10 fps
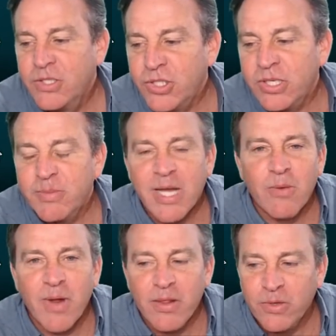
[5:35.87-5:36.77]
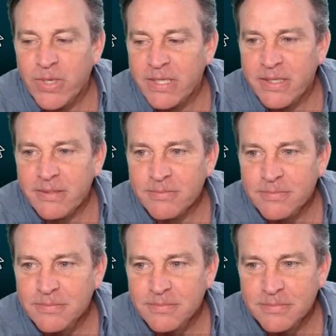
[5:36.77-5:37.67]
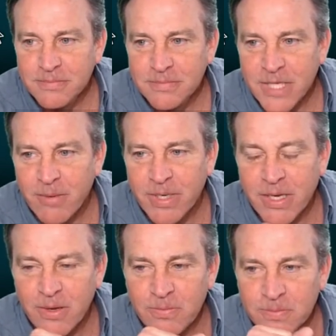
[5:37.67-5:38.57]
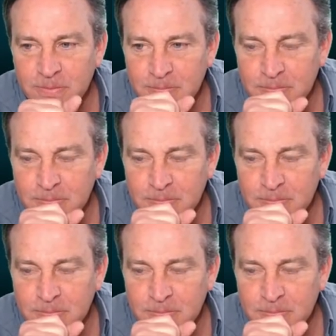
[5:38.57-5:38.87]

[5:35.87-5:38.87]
Should come down rather quickly. There we go.